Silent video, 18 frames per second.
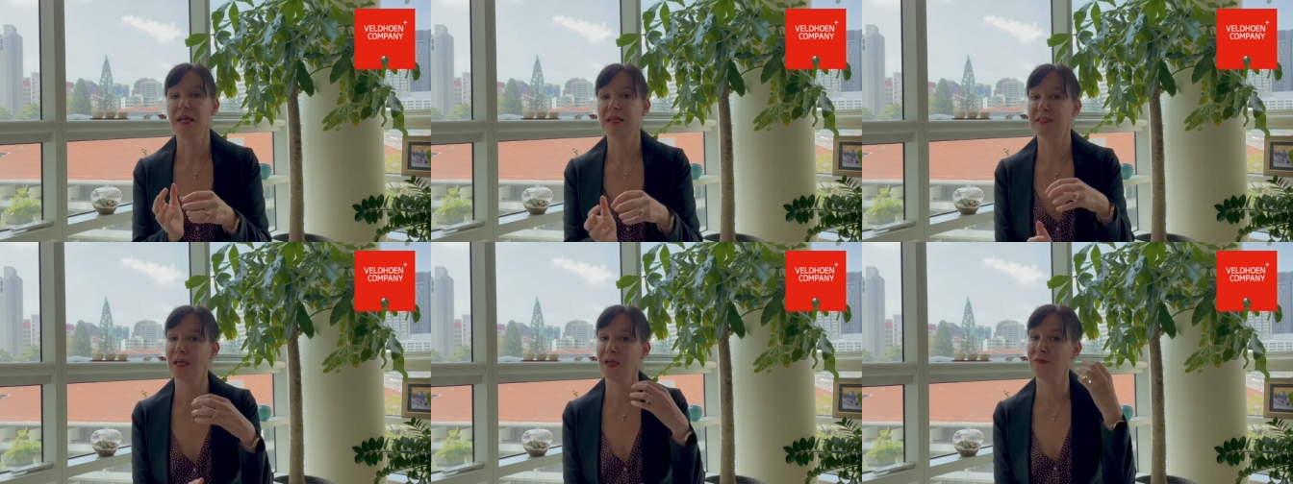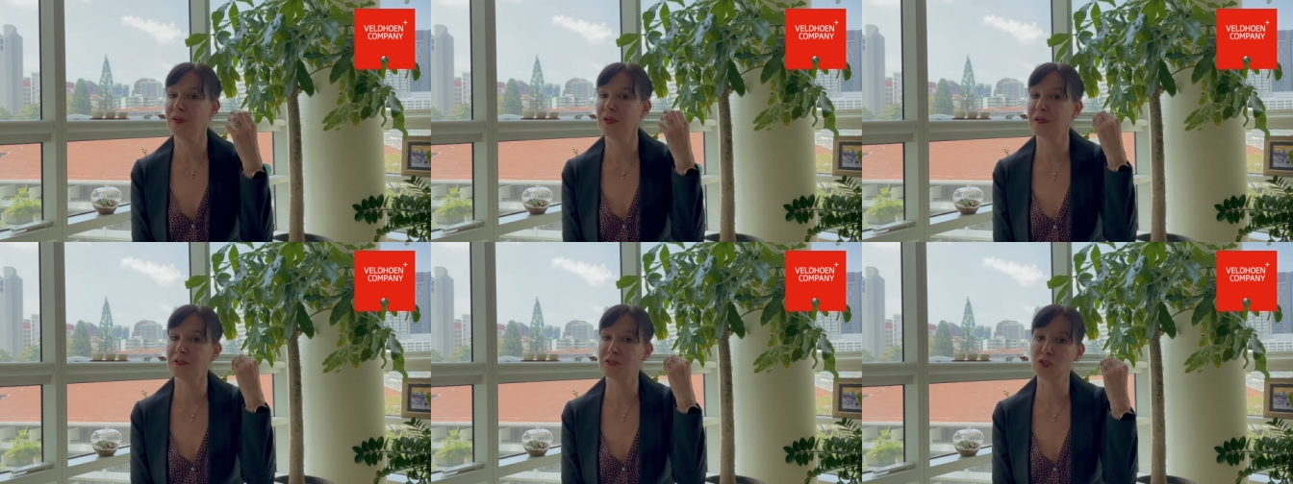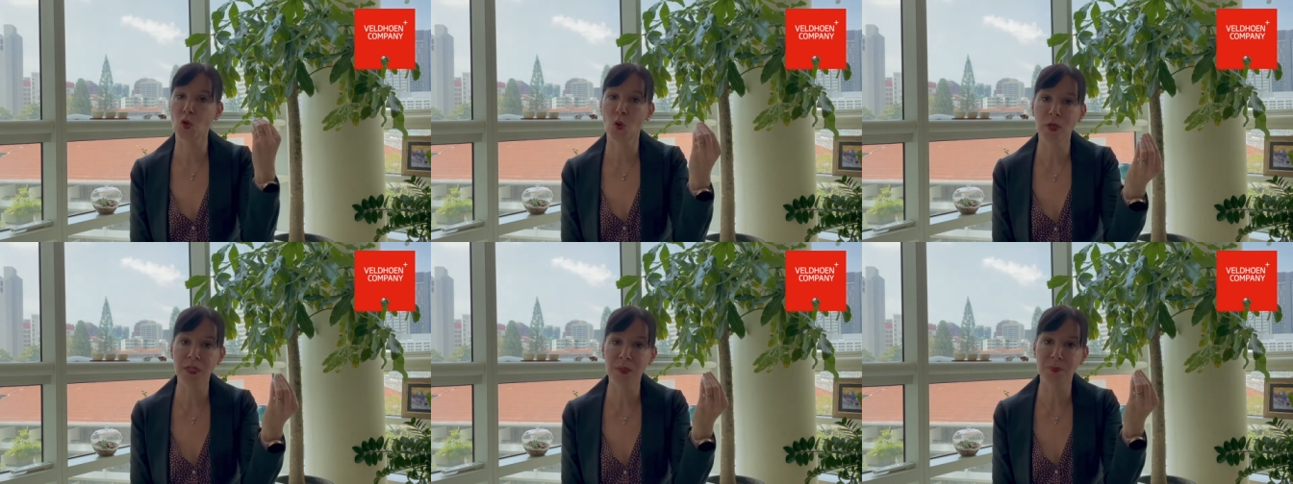as having a
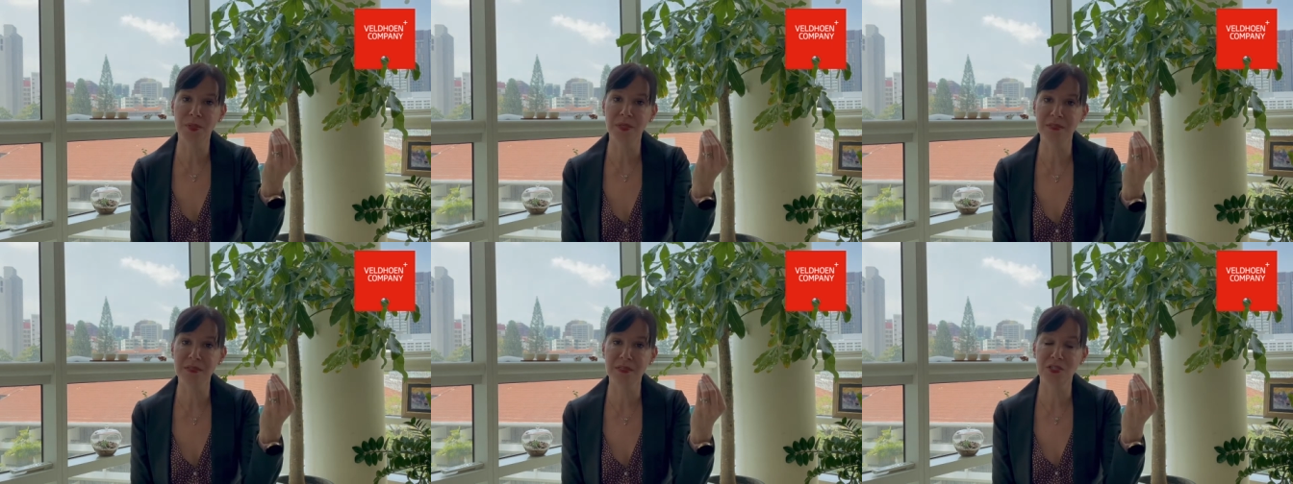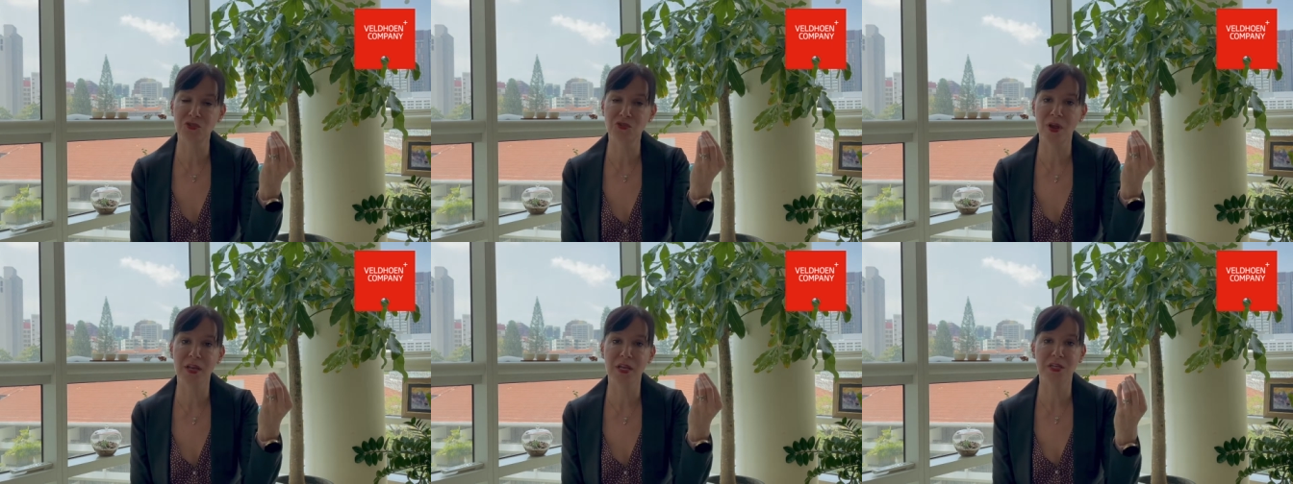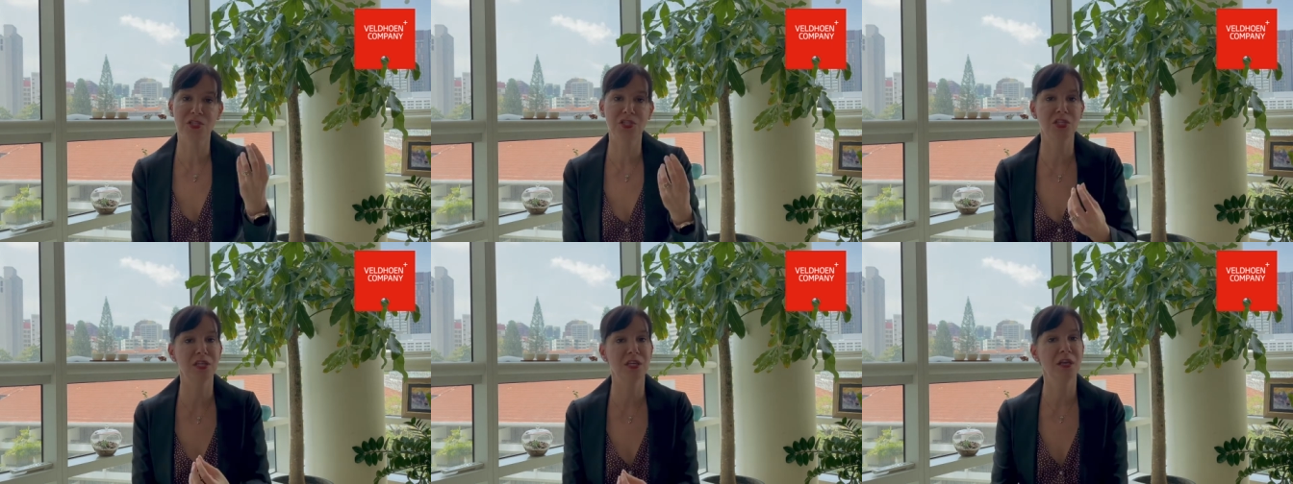solid business
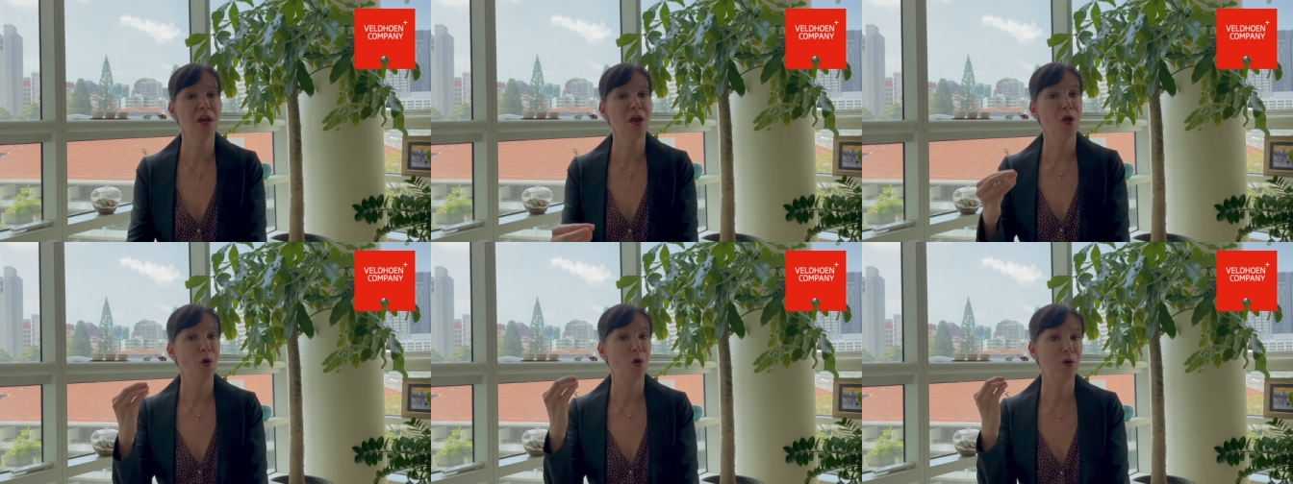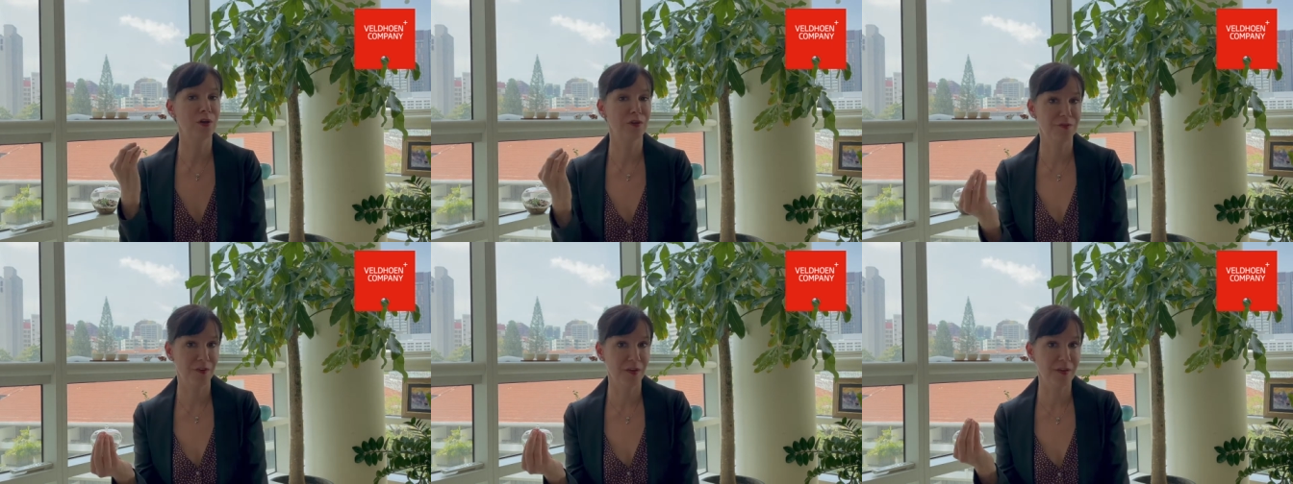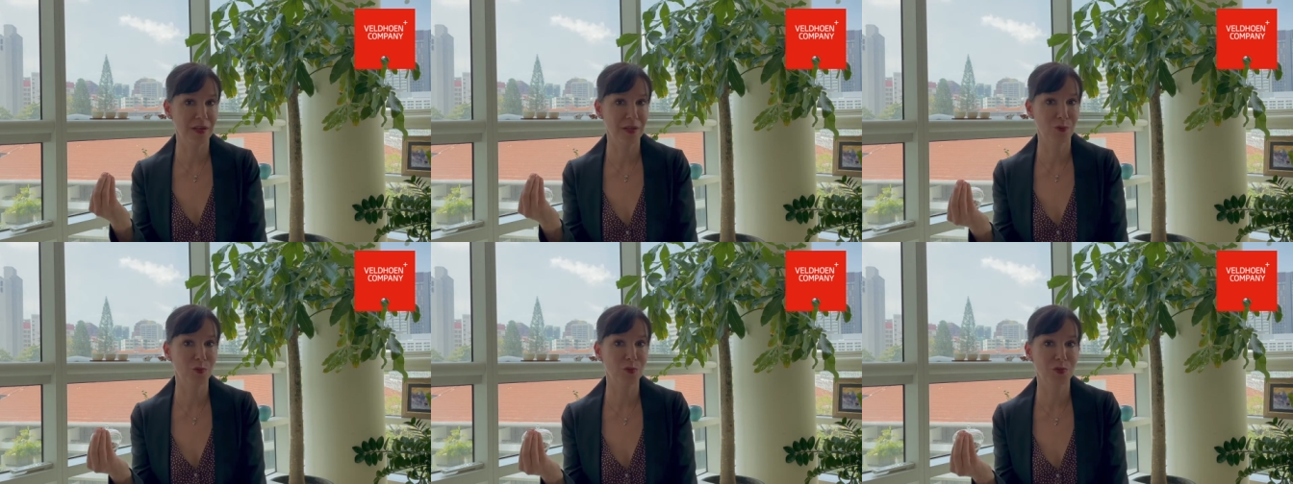strategy or a
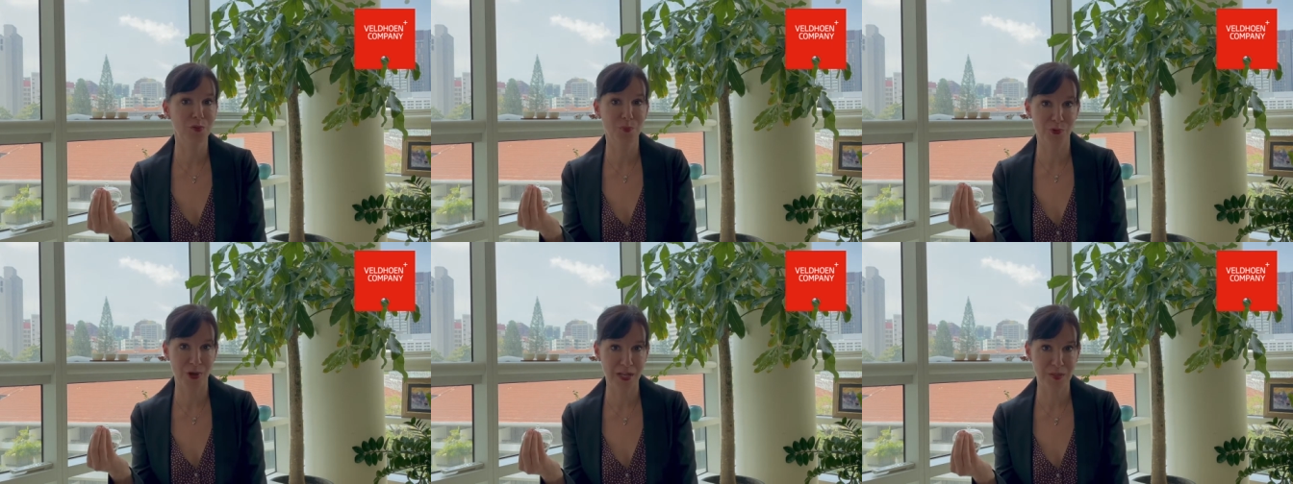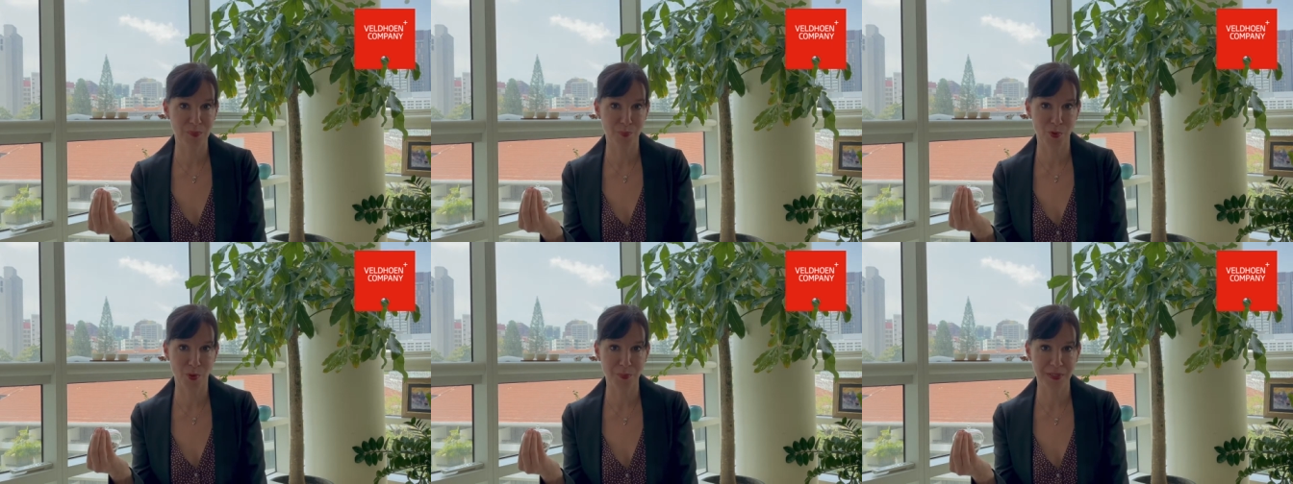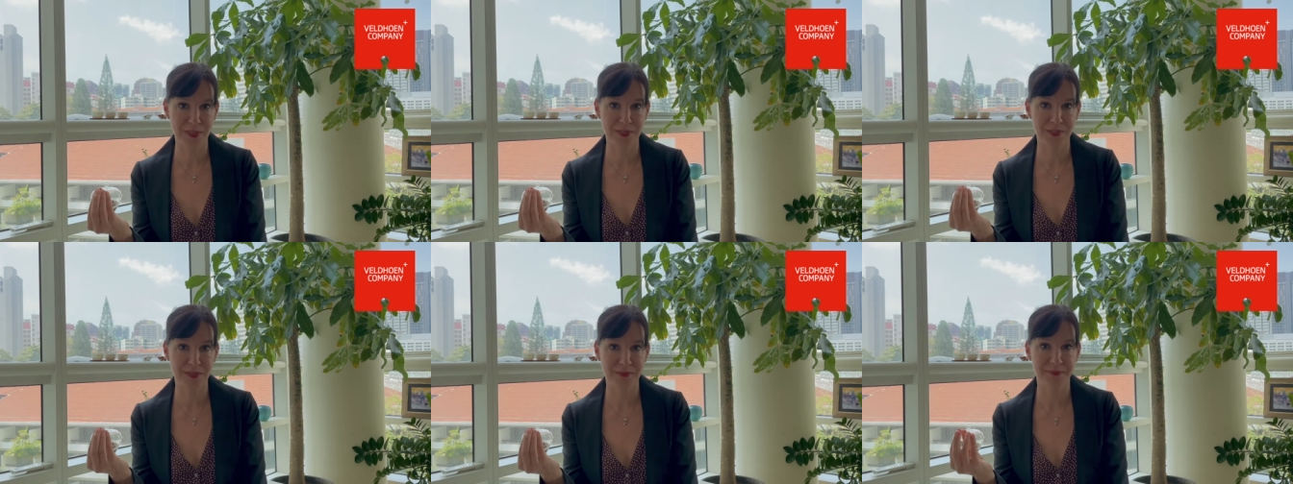very good brand
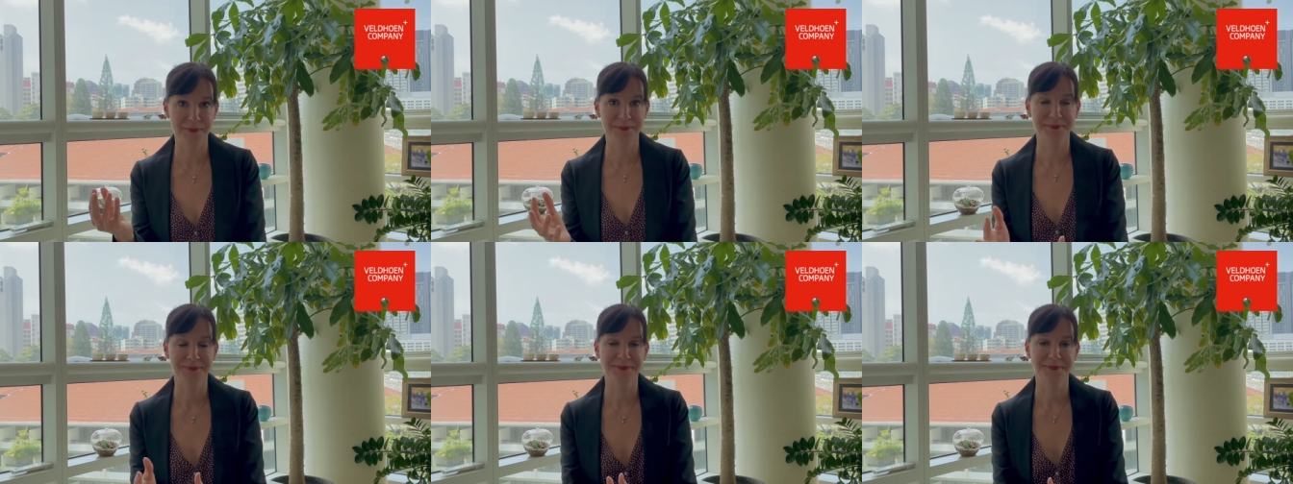promise.